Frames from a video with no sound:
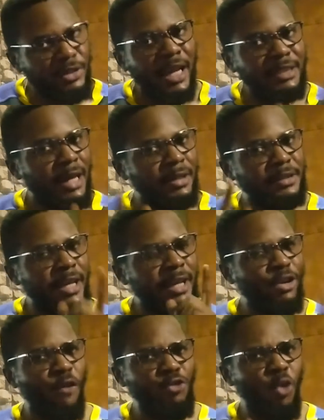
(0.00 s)
You guys gotta take
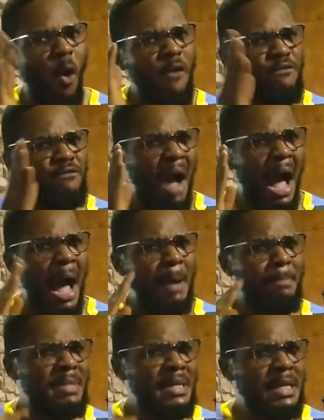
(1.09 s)
care of your
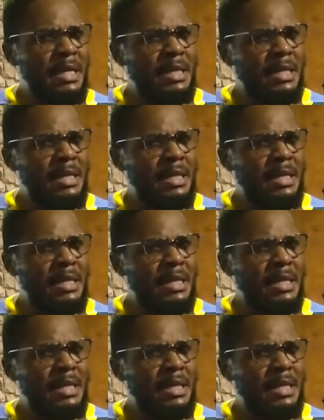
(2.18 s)
family.